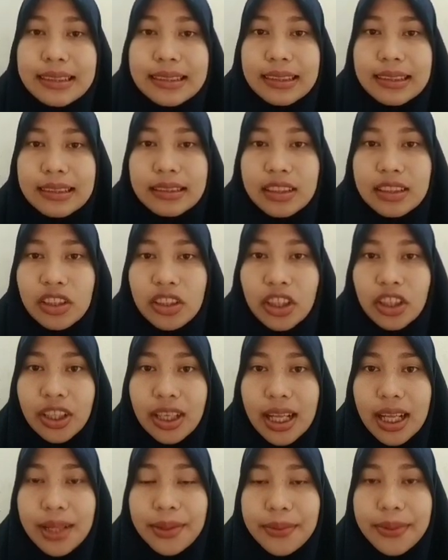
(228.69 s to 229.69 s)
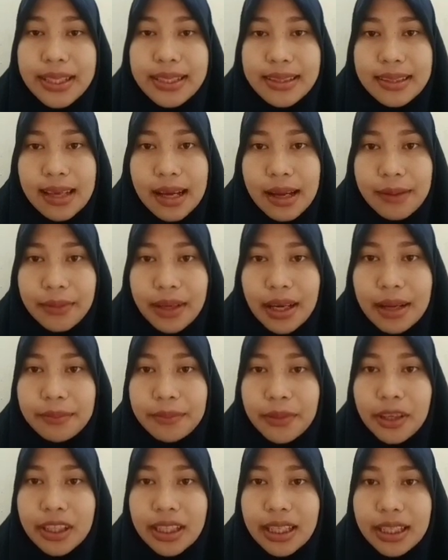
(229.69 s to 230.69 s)
Then the local wisdom
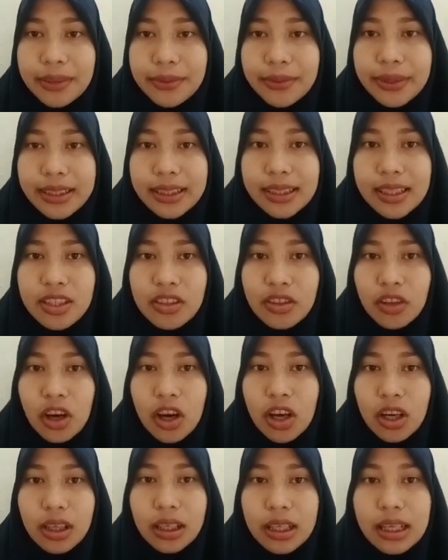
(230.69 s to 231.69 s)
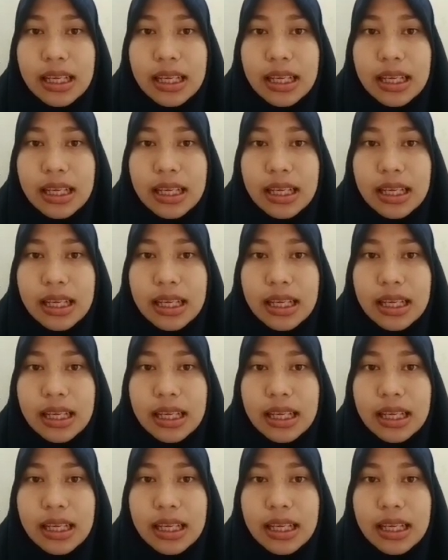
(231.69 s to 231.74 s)
component with a score